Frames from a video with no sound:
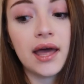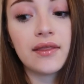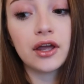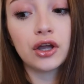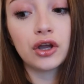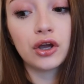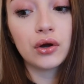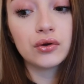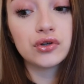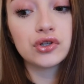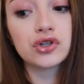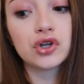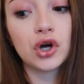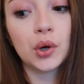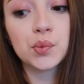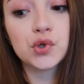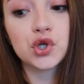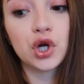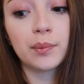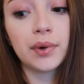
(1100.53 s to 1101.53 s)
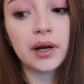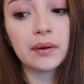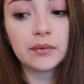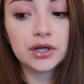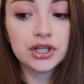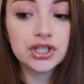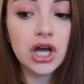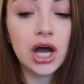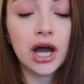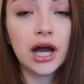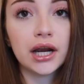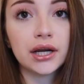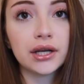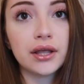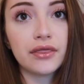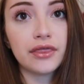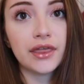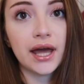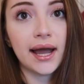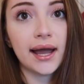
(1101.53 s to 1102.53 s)
and then go to Topshop and
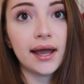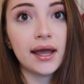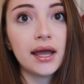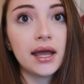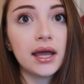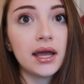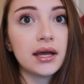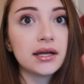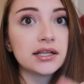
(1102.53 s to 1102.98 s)
return that